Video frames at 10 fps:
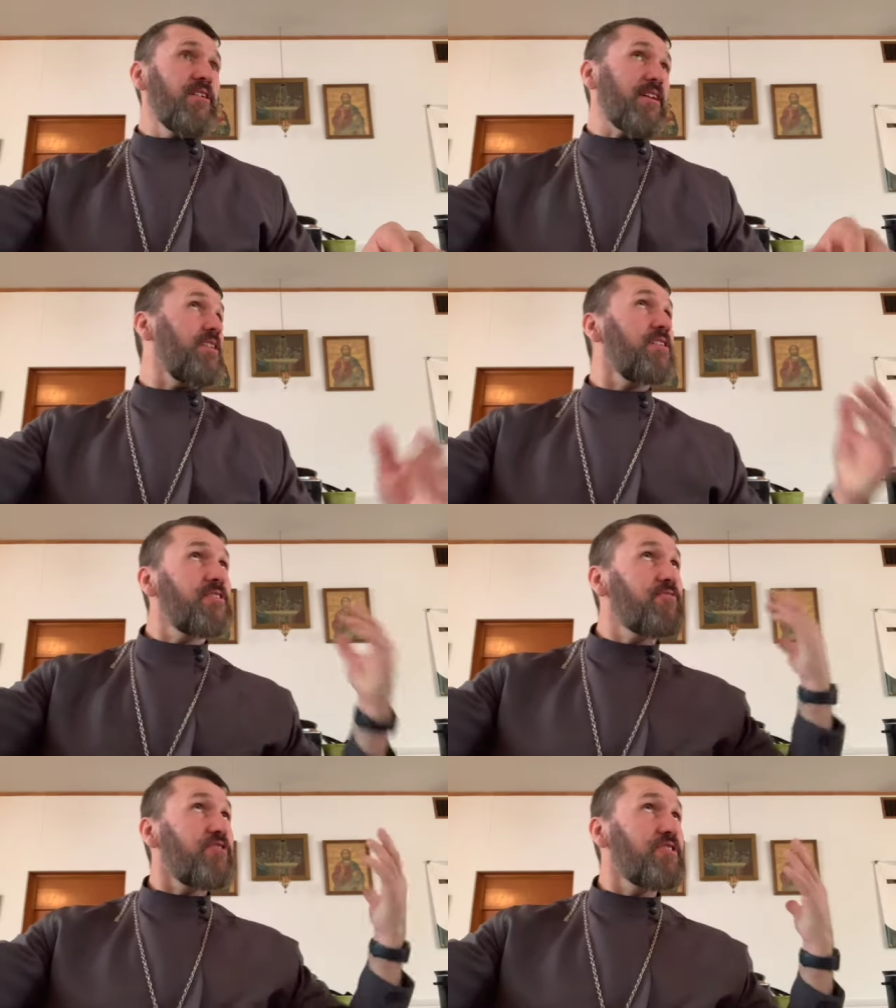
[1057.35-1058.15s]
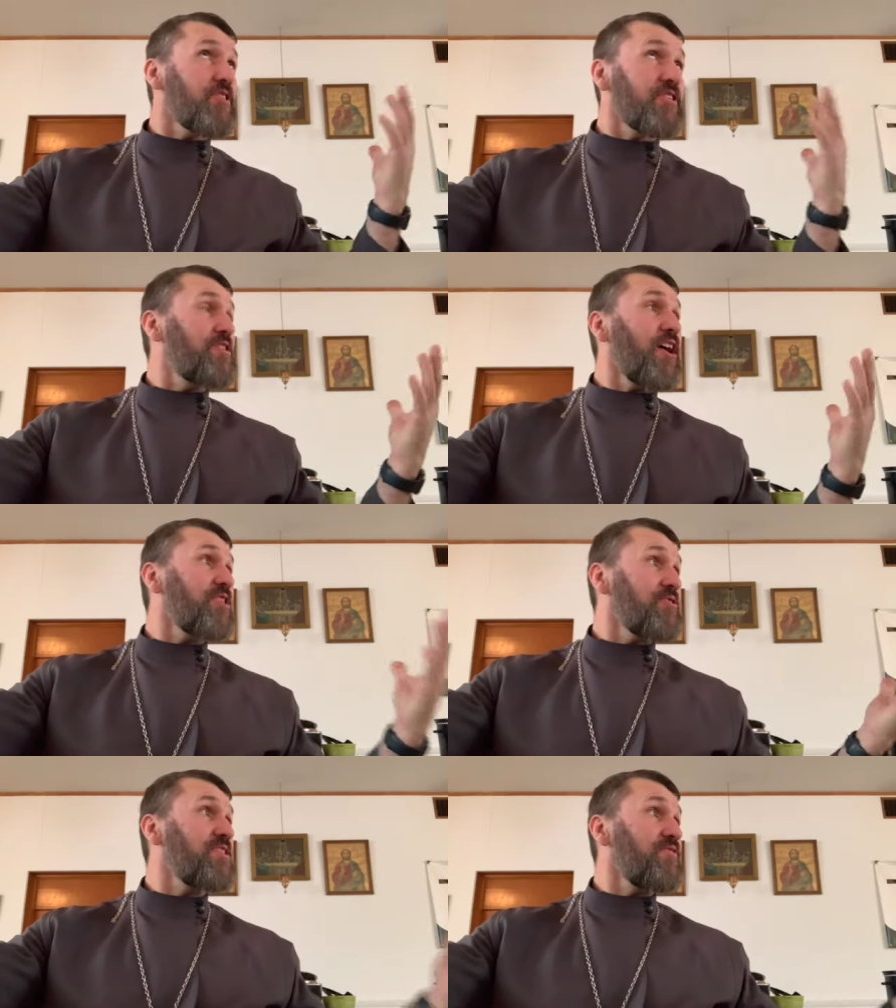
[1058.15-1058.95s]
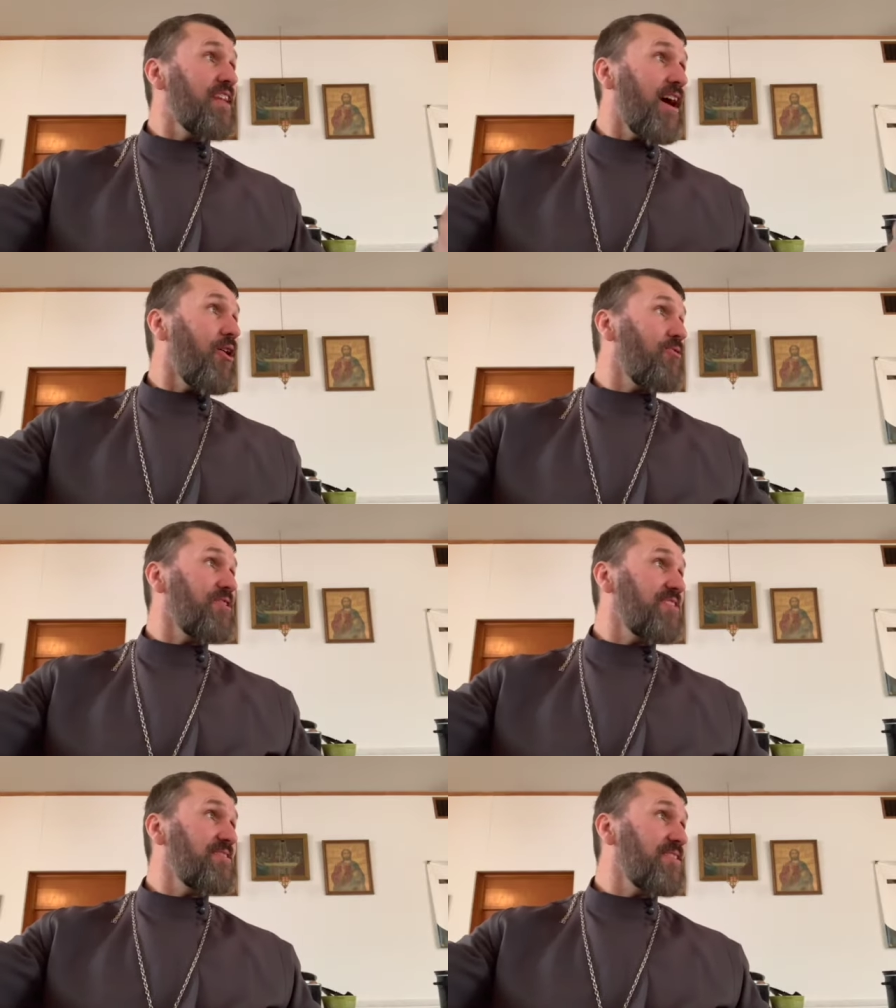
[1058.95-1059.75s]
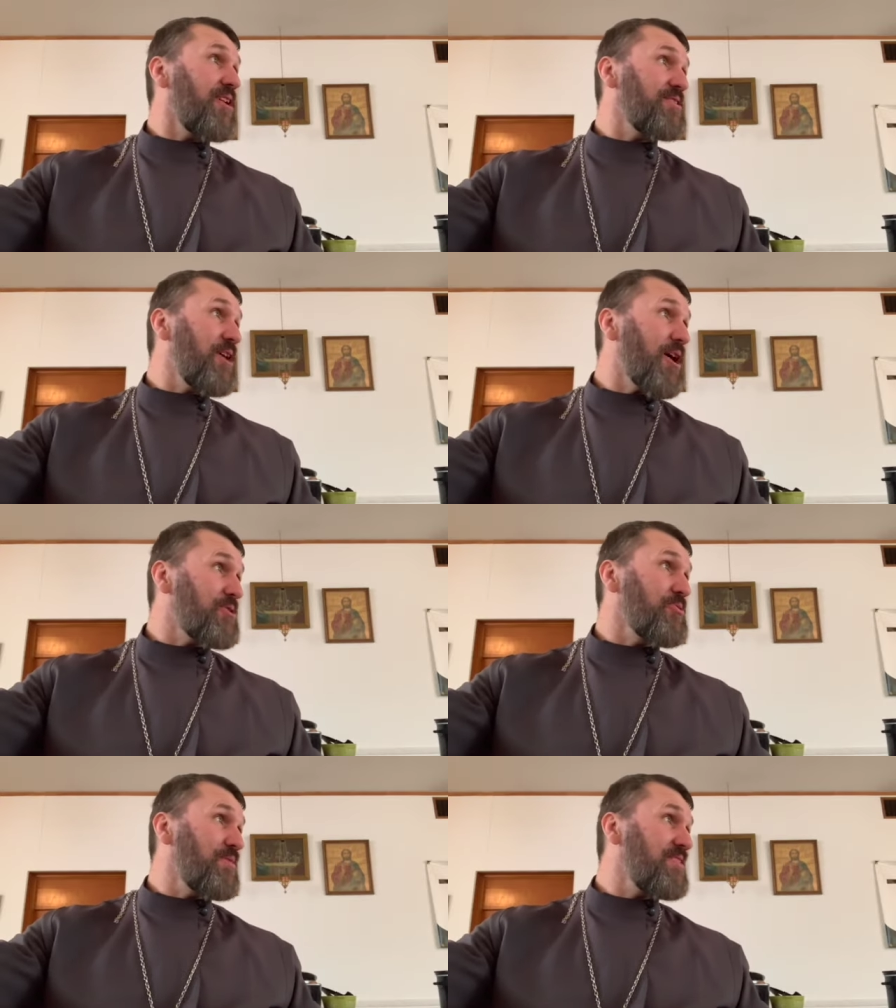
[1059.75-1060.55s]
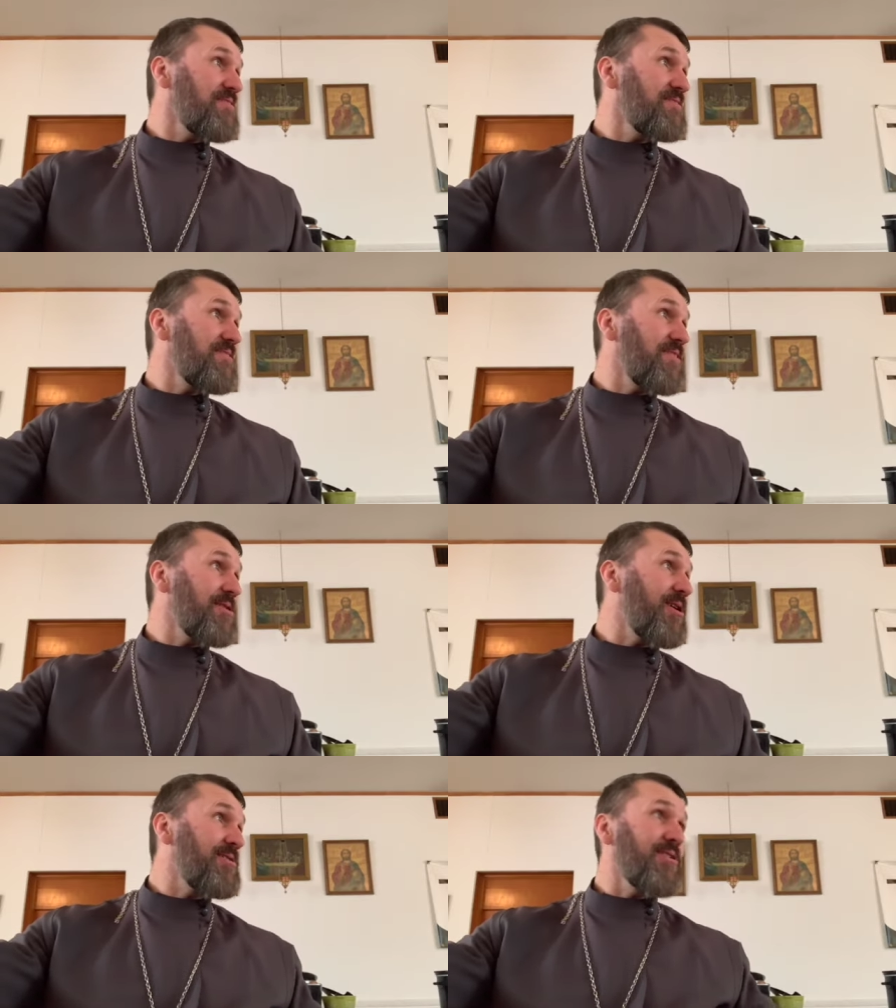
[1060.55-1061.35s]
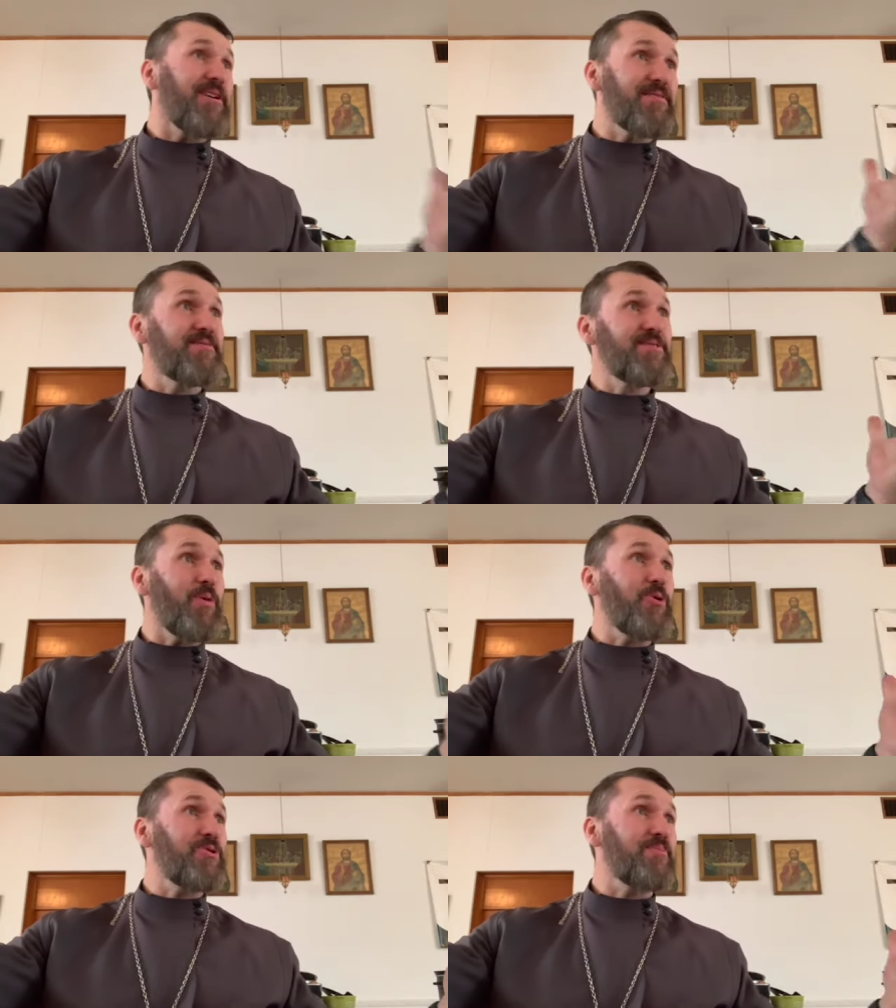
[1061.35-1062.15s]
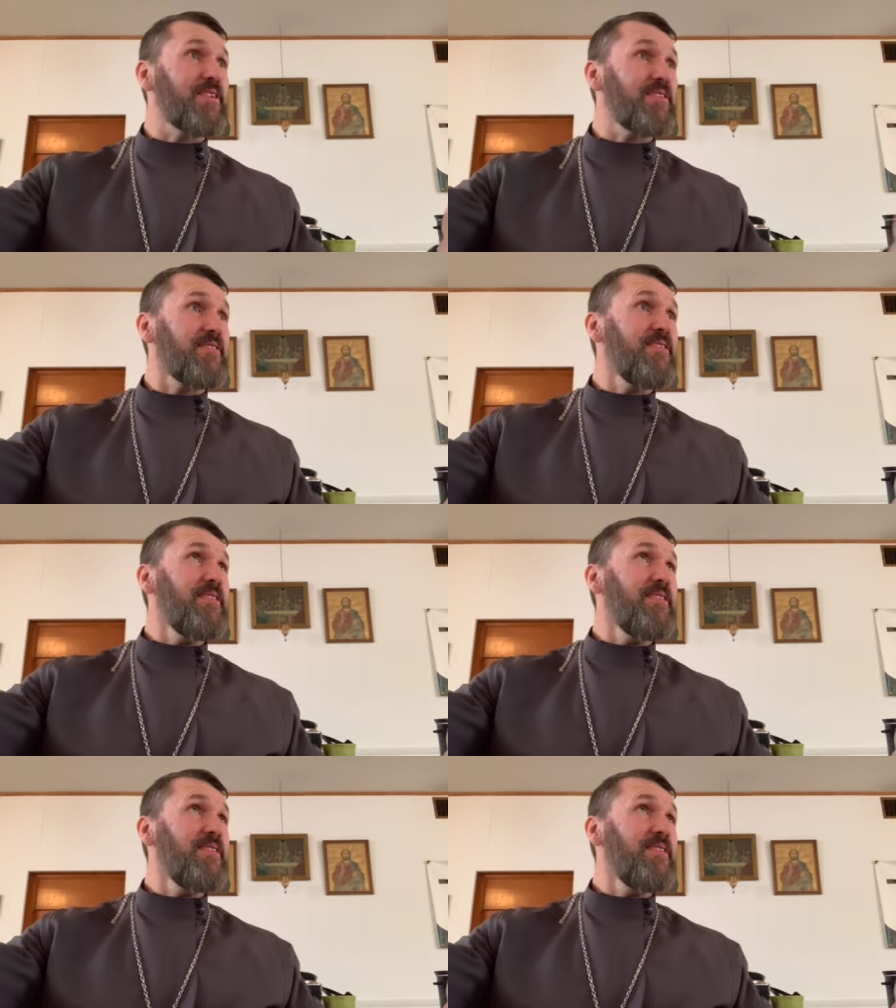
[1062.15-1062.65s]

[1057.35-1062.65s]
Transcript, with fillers: Like he doesn't physically talk to us. Even now, we can say God talks to me. Like God, God spoke to me.